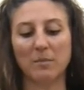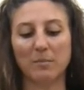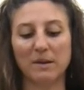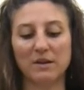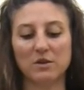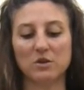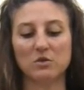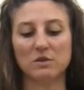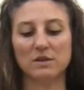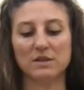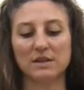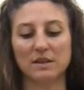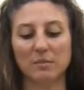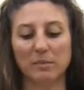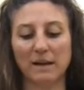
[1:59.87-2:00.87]
a pinch twist
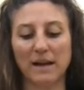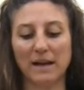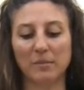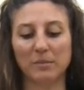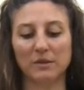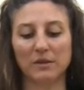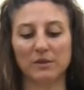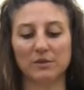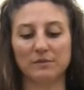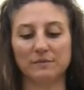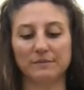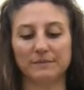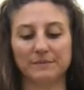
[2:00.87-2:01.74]
in the black balloon.